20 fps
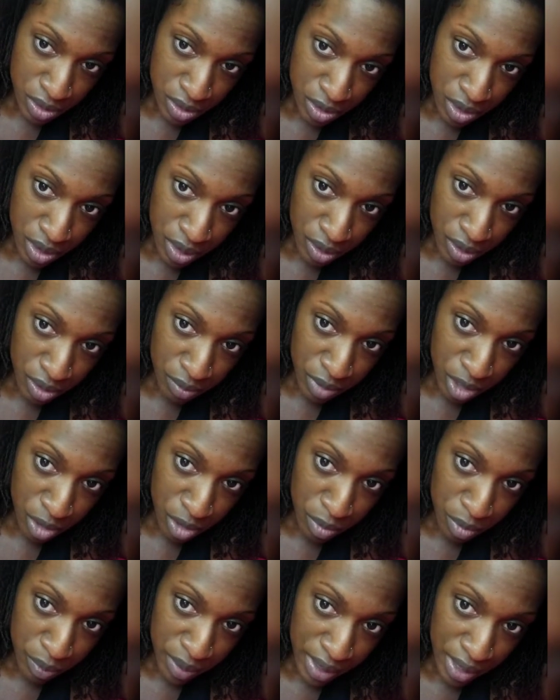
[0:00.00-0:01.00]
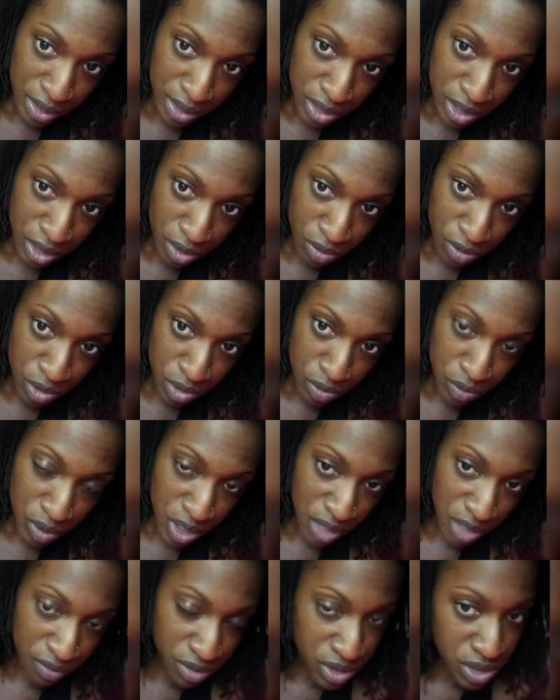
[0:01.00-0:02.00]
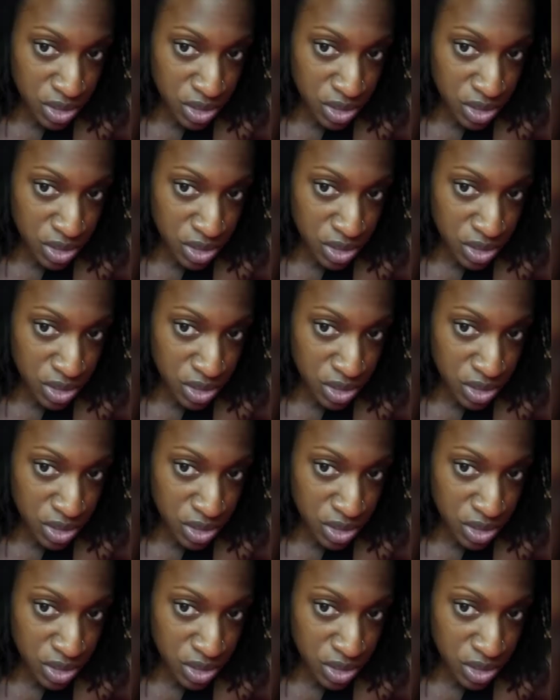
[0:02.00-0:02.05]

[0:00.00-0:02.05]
The lock and hair would be packed down. Then you would have a